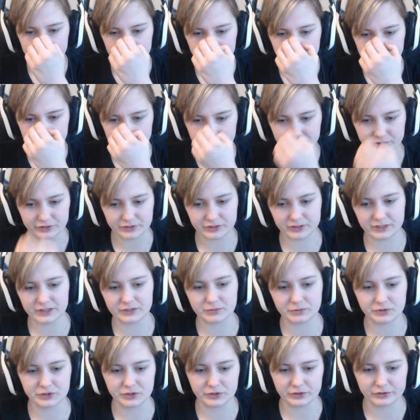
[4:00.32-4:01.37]
in use. These
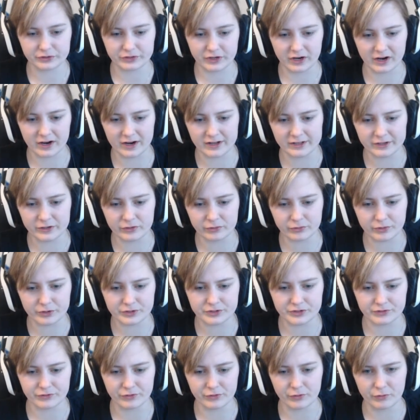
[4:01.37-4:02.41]
materials are highly
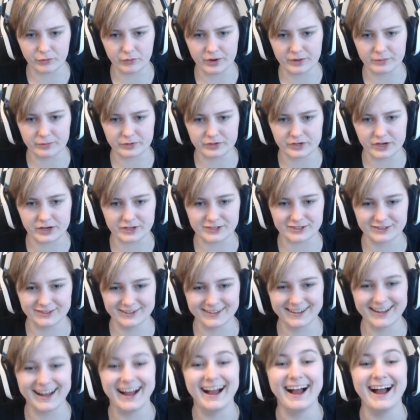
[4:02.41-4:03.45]
corrosive. Wear protection.
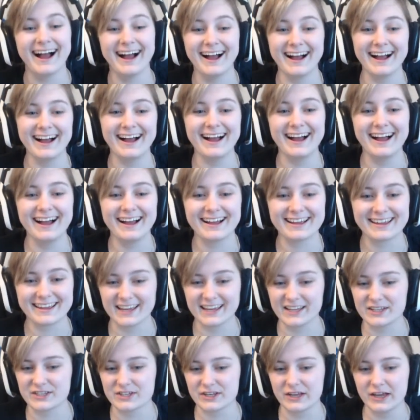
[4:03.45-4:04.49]

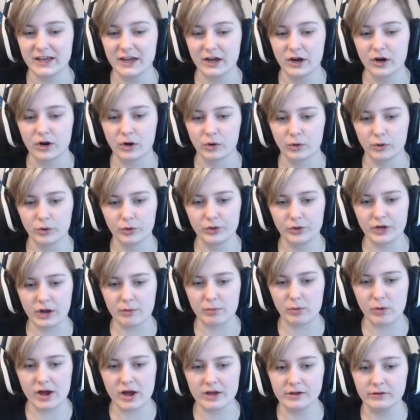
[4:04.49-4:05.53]
Kids. Rule number
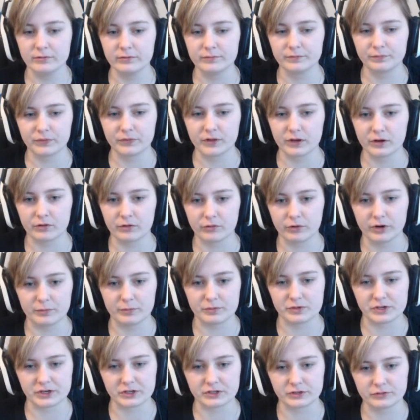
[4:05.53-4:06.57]
1. Wear
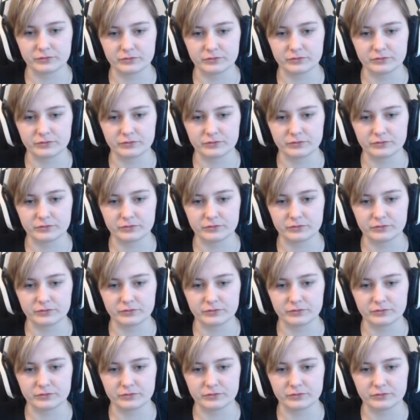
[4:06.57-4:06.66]
protection.